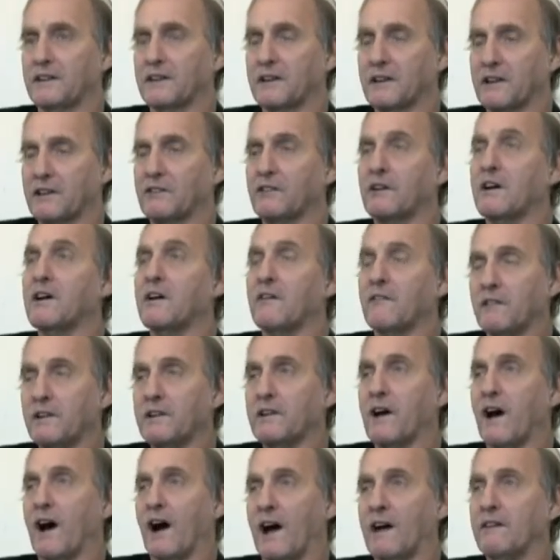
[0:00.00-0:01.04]
Because
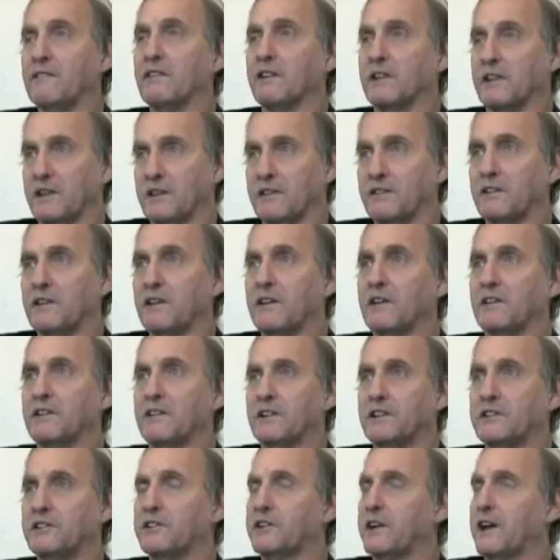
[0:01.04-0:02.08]
I believe
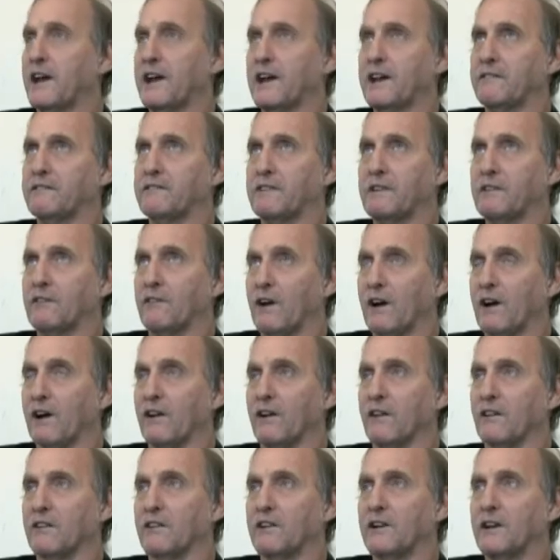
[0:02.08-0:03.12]
that you can't be
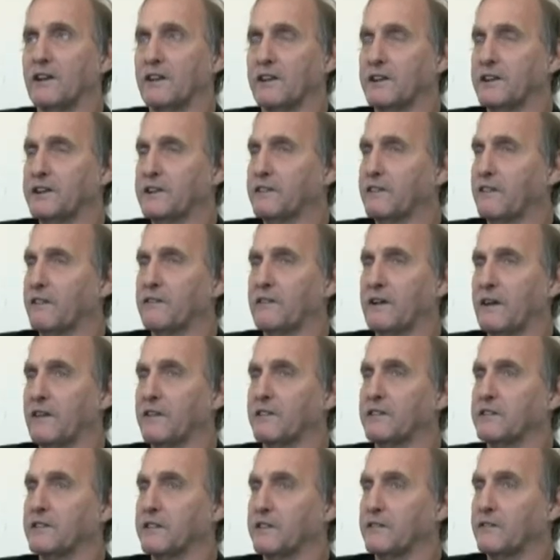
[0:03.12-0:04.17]
well unless you have a
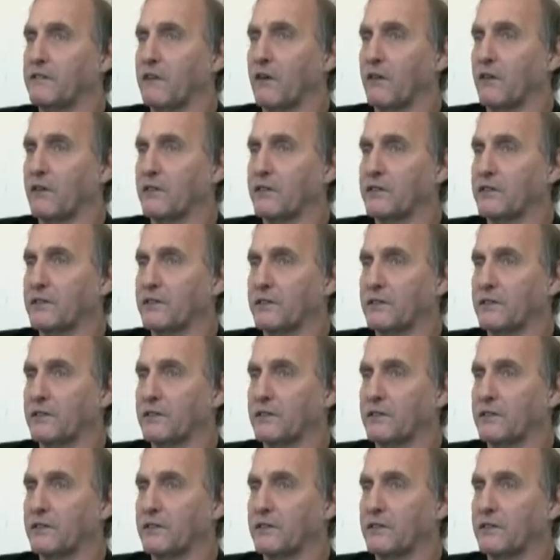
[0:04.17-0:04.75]
balance of both.